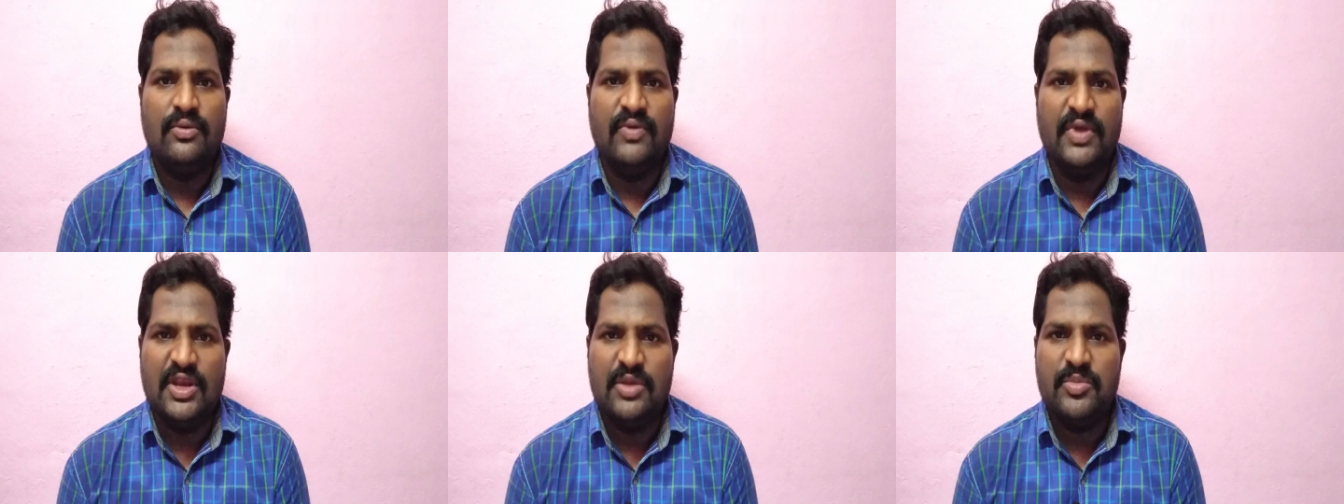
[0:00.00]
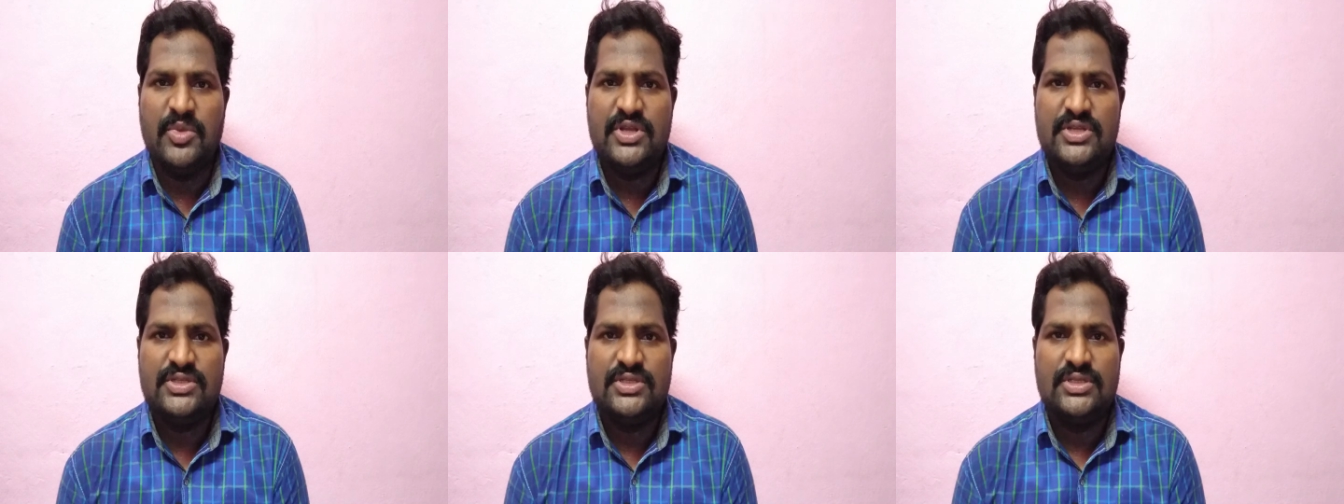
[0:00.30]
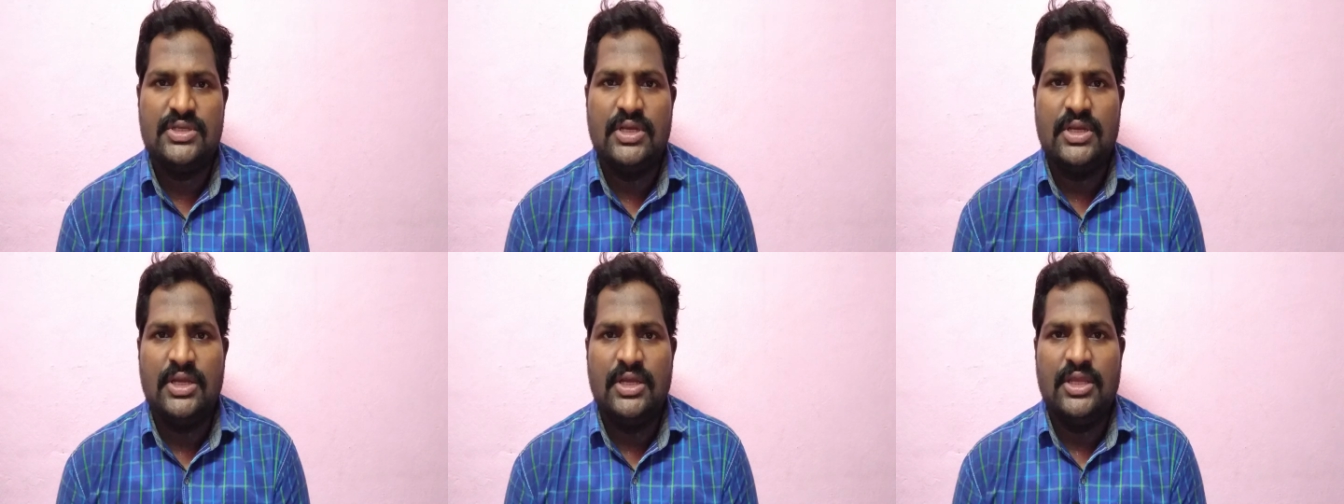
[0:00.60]
very
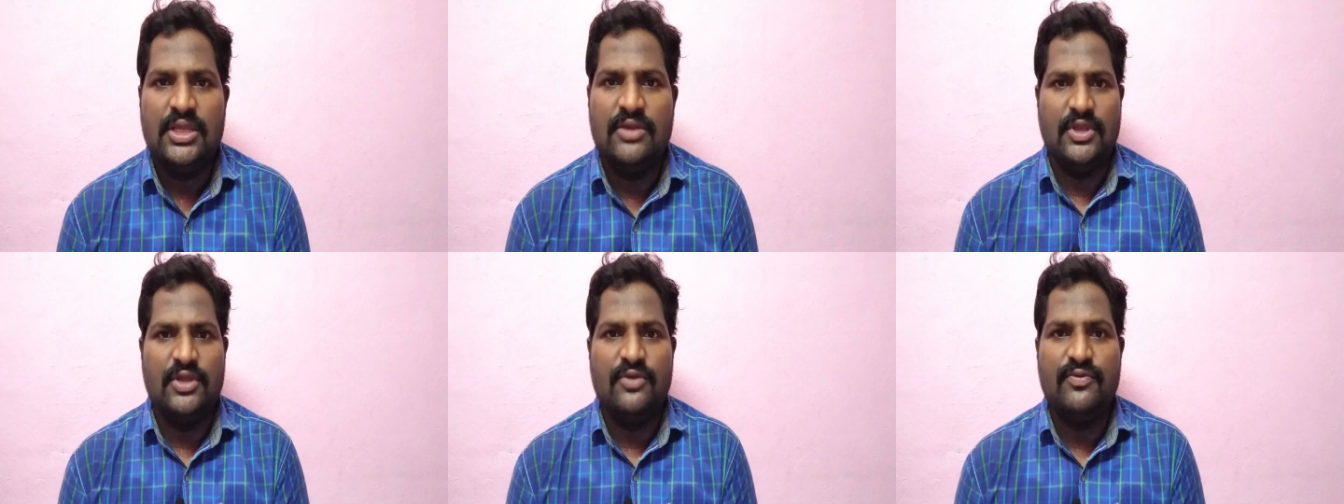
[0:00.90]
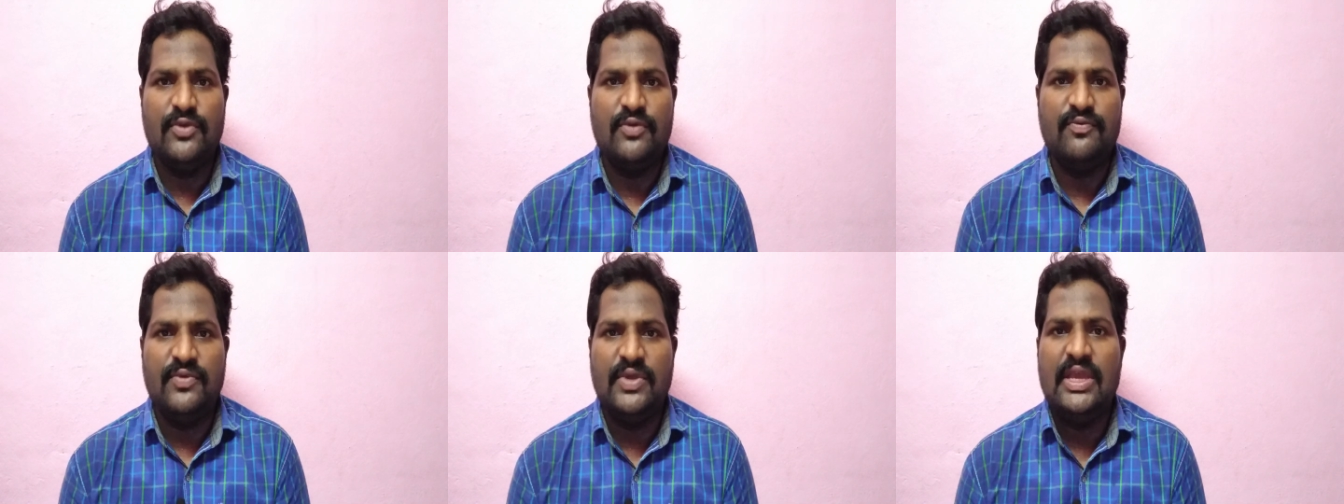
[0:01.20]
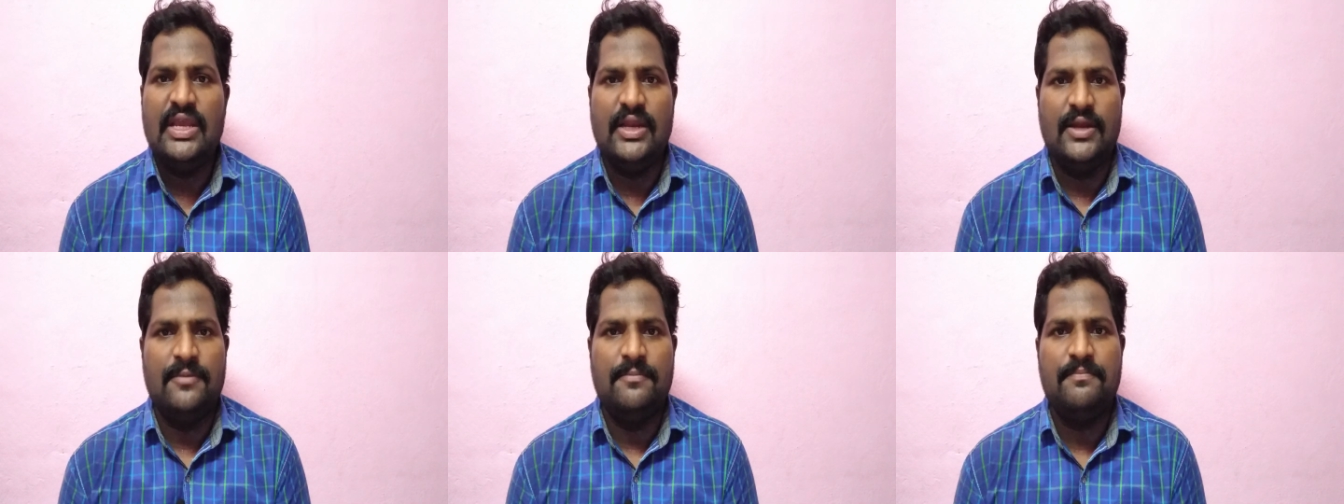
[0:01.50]
much. If you
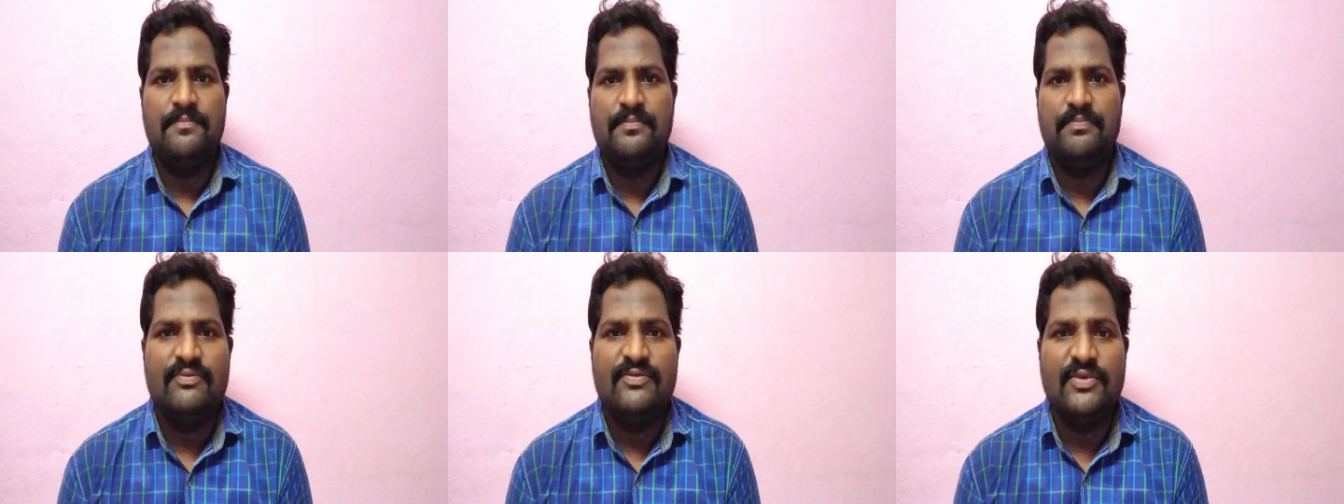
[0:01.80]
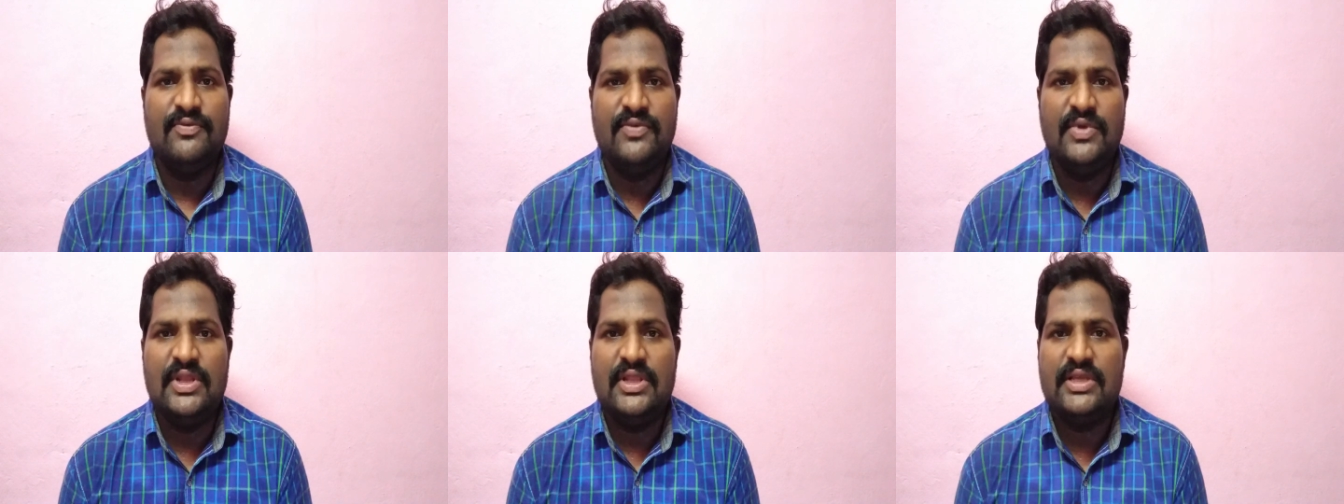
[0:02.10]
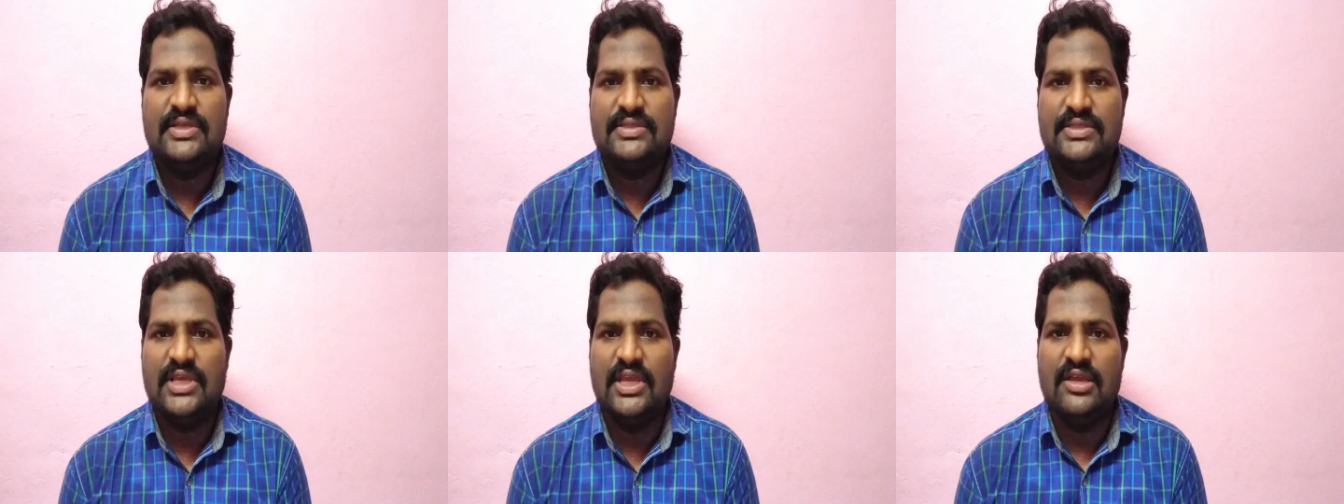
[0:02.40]
feel If you feel
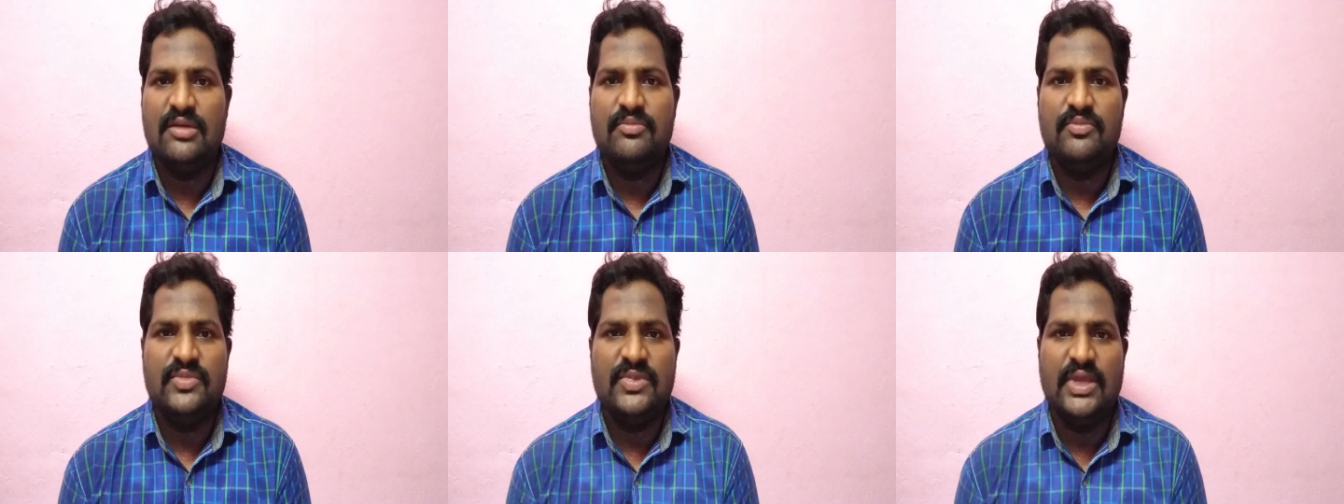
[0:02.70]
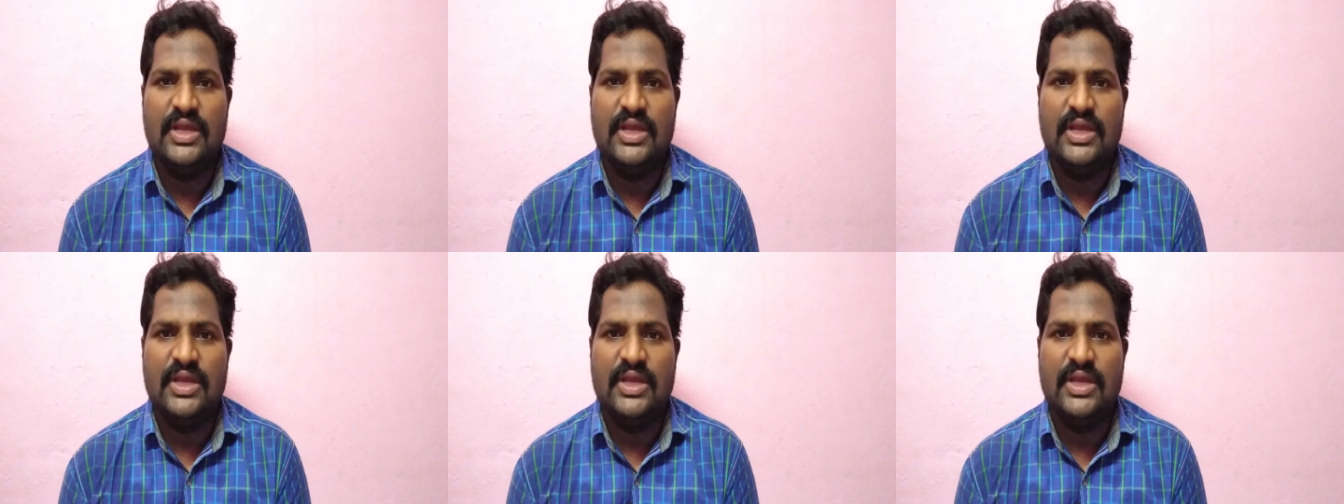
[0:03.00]
the same,